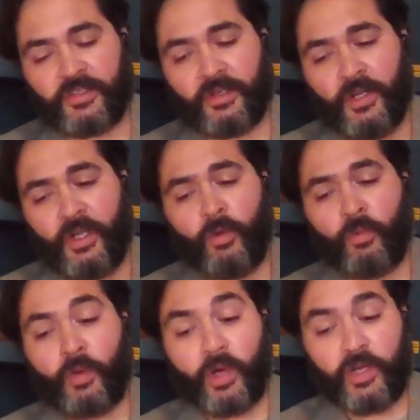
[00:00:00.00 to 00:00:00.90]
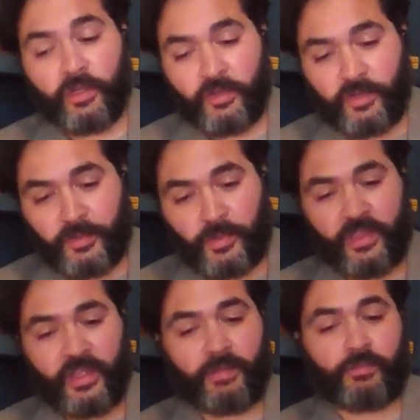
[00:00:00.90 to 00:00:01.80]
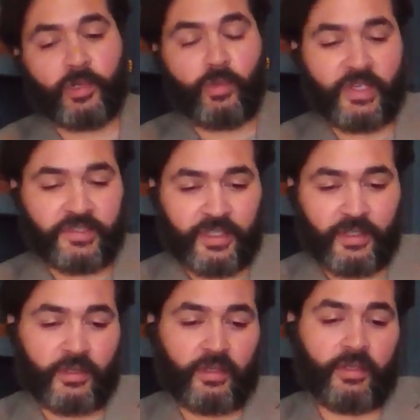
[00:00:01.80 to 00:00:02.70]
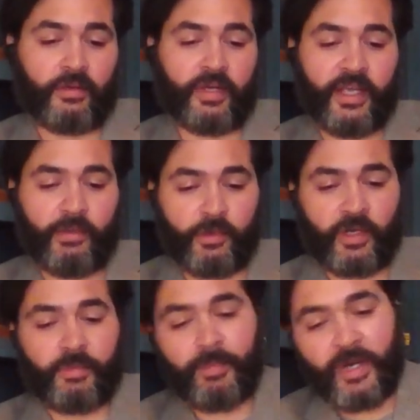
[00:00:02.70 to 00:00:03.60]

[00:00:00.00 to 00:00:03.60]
So we work closely with them, requesting, hey, we're going to be